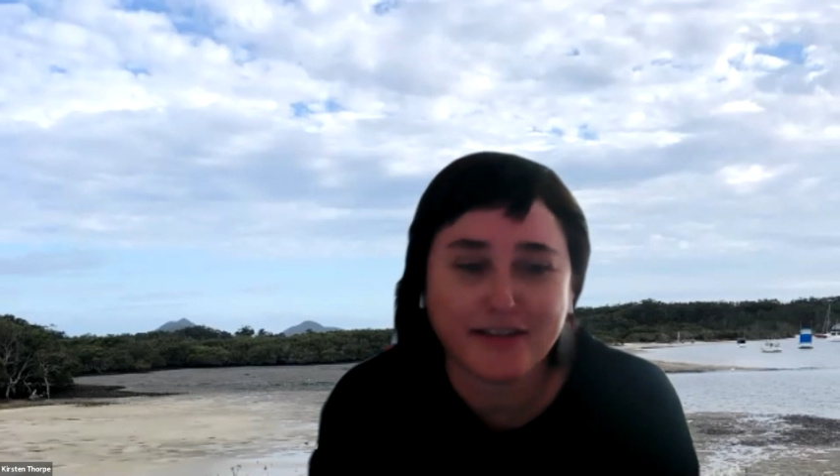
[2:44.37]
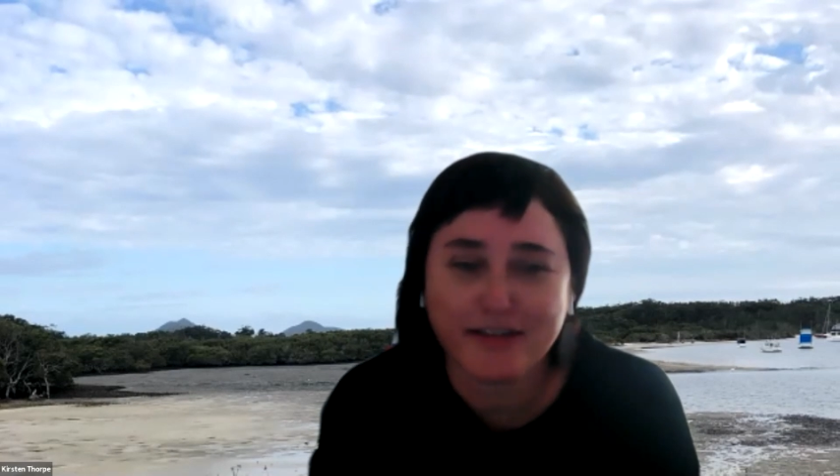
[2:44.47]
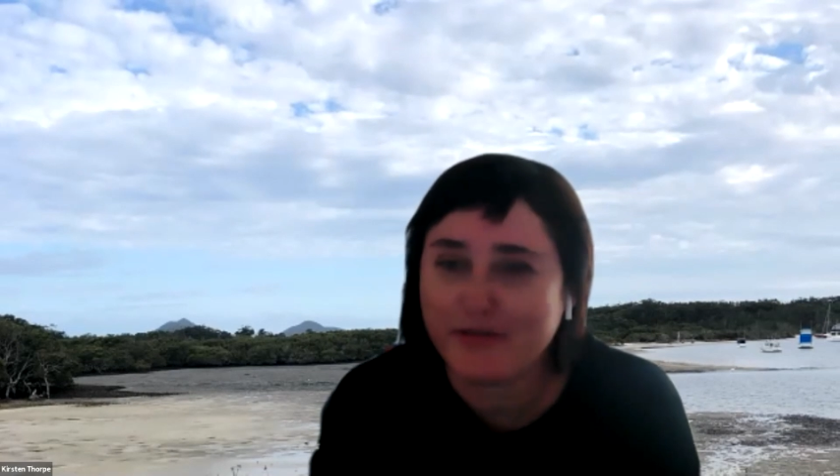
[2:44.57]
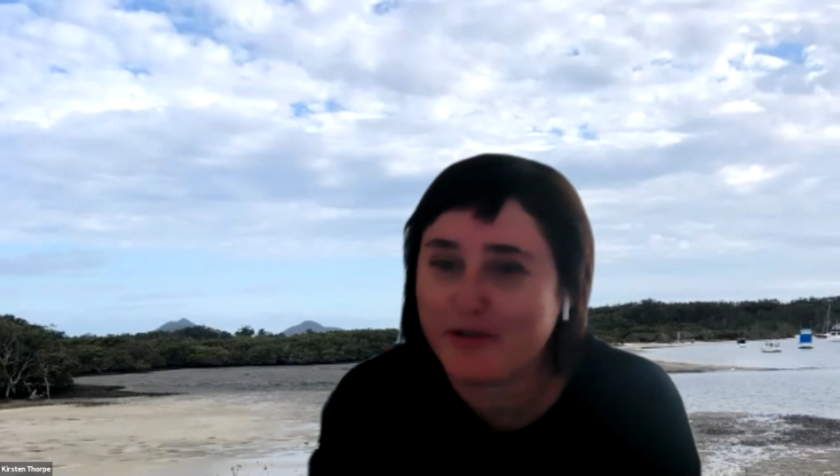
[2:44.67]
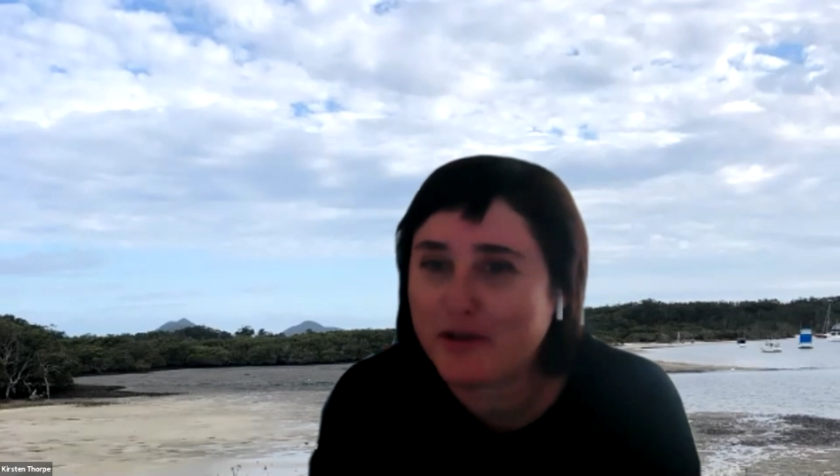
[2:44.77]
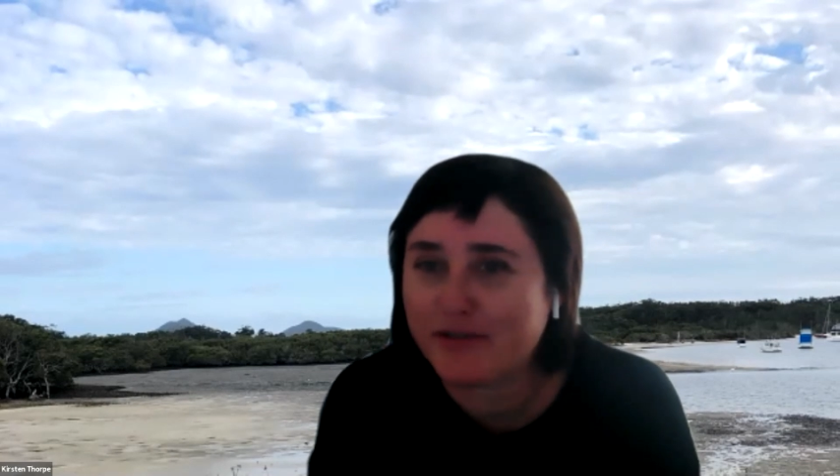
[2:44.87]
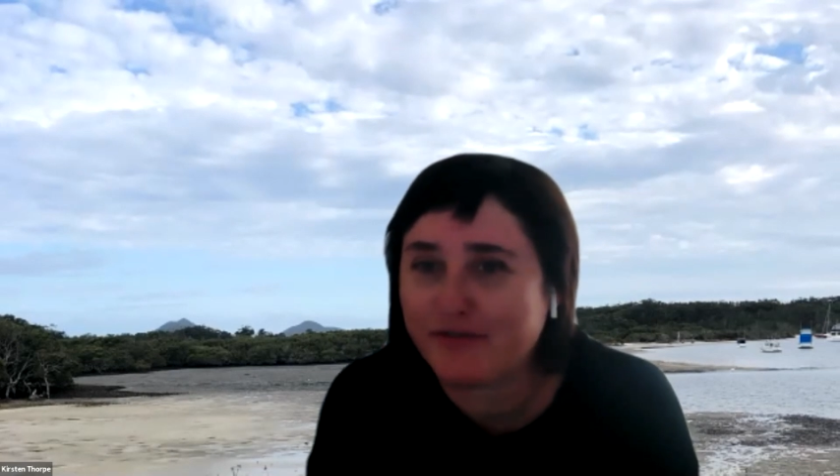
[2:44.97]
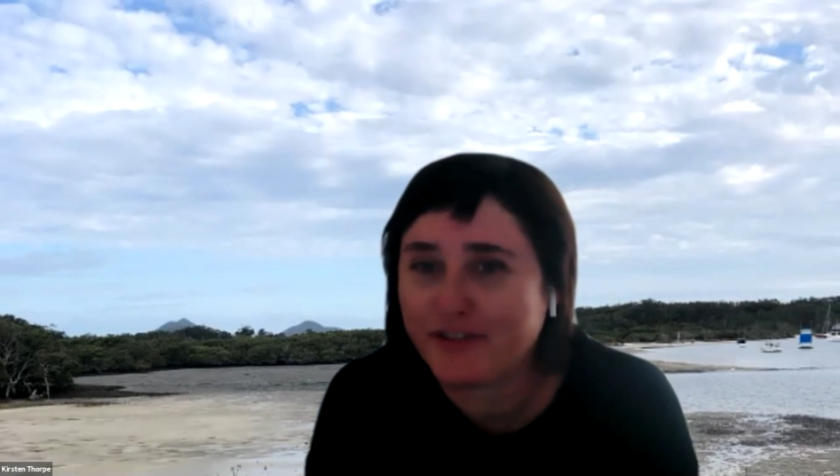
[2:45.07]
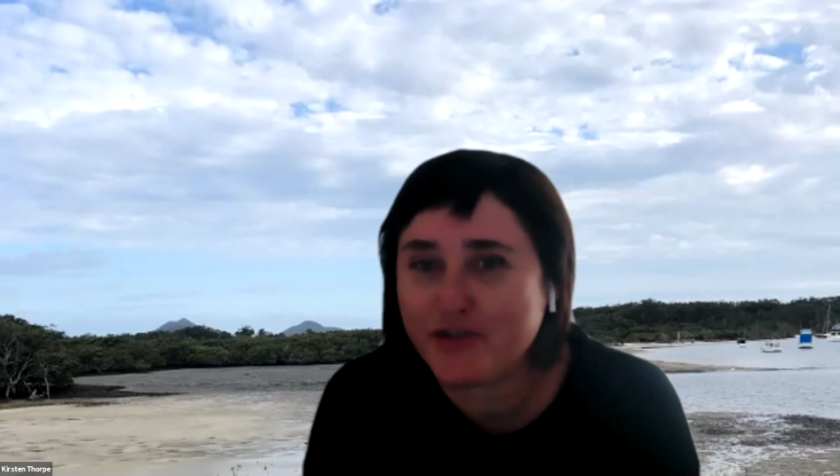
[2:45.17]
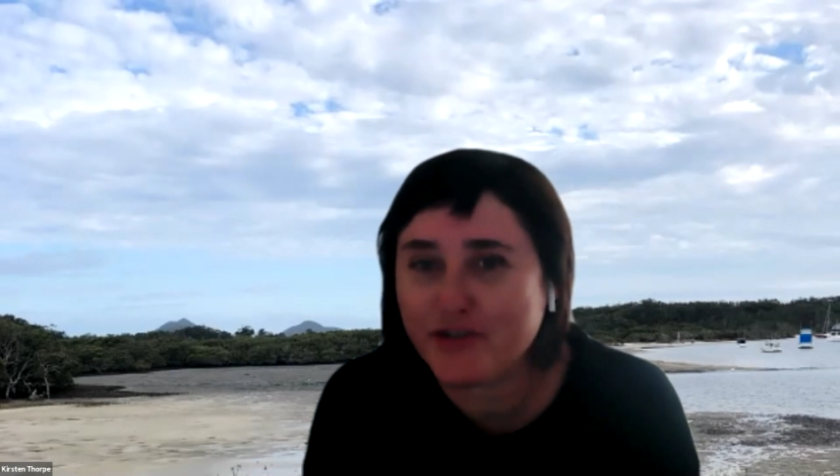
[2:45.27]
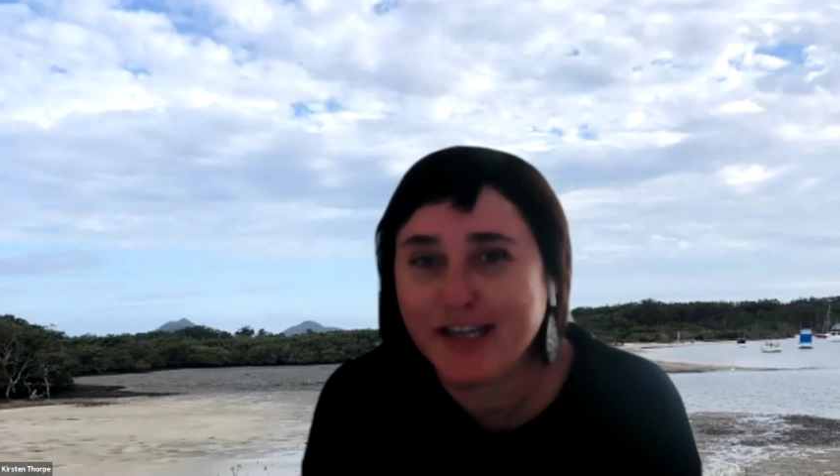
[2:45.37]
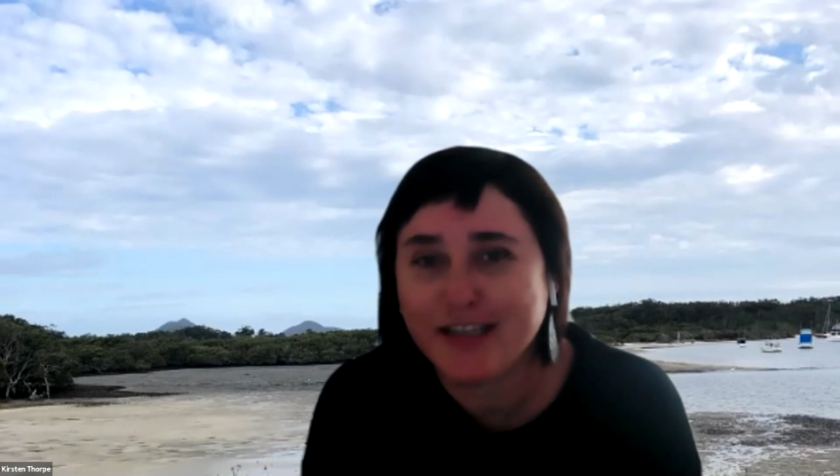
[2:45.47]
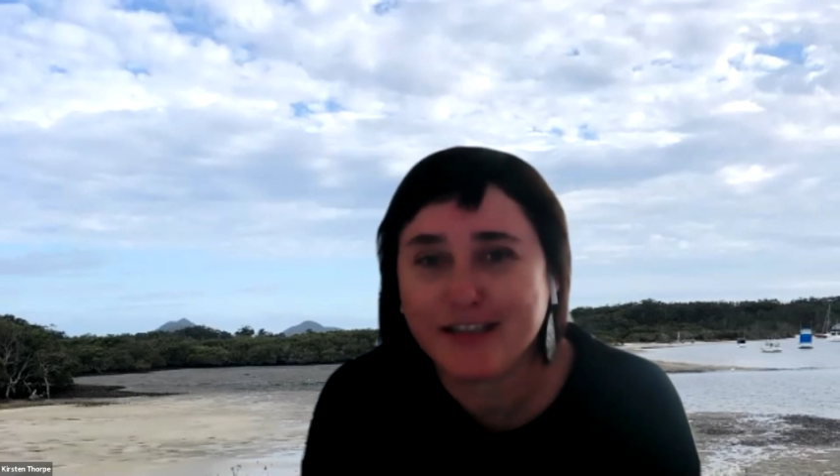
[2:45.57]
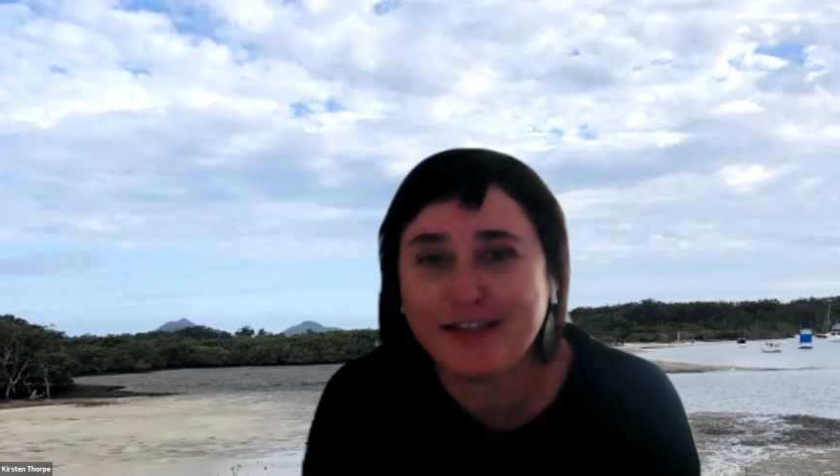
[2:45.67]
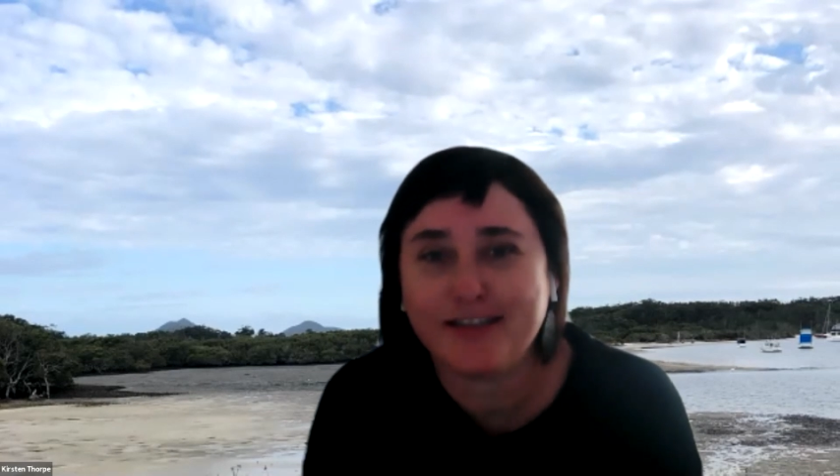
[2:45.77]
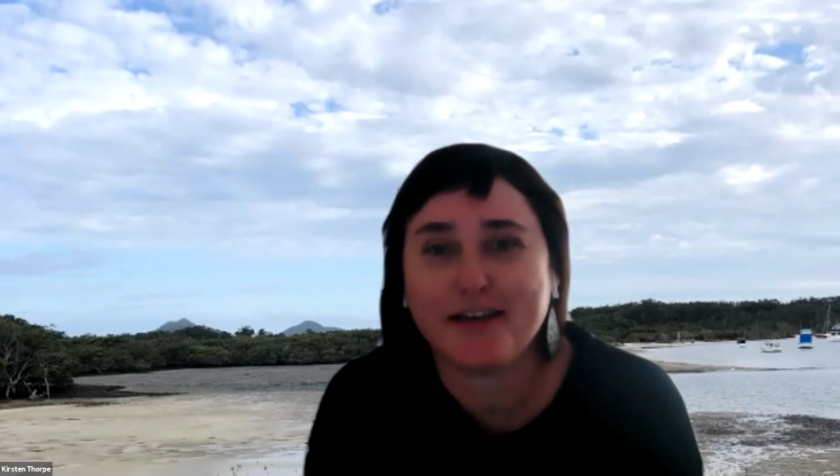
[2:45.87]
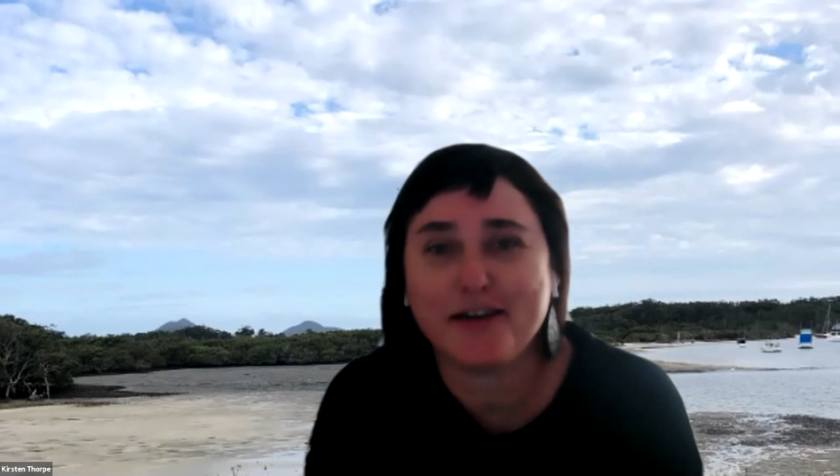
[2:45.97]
everyone for joining us.